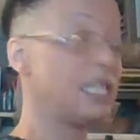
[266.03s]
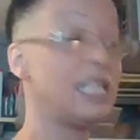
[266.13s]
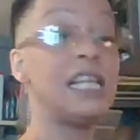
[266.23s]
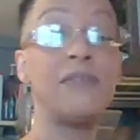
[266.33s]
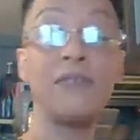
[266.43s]

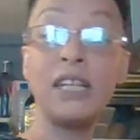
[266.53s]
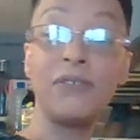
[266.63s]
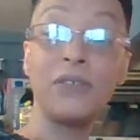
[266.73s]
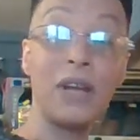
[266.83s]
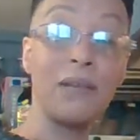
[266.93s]
Even
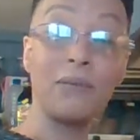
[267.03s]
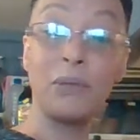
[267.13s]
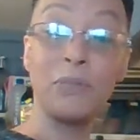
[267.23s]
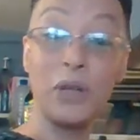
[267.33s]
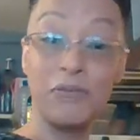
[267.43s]
if you're able
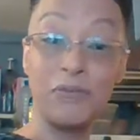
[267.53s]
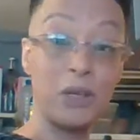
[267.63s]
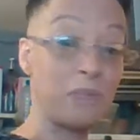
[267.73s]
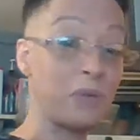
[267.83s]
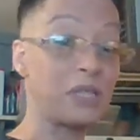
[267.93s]
to buy a
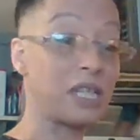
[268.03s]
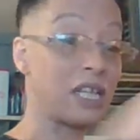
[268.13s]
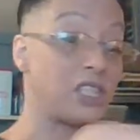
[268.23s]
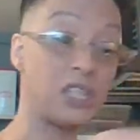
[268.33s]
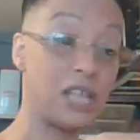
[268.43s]
food
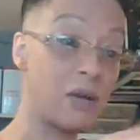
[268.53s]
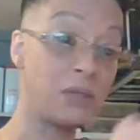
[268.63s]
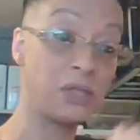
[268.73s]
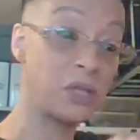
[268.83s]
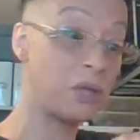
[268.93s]
processor, you get all
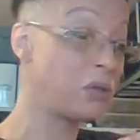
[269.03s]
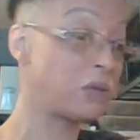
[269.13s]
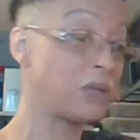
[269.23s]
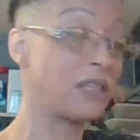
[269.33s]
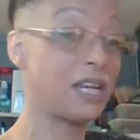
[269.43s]
the tools
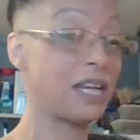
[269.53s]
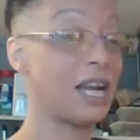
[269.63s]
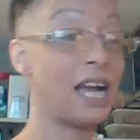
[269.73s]
with it,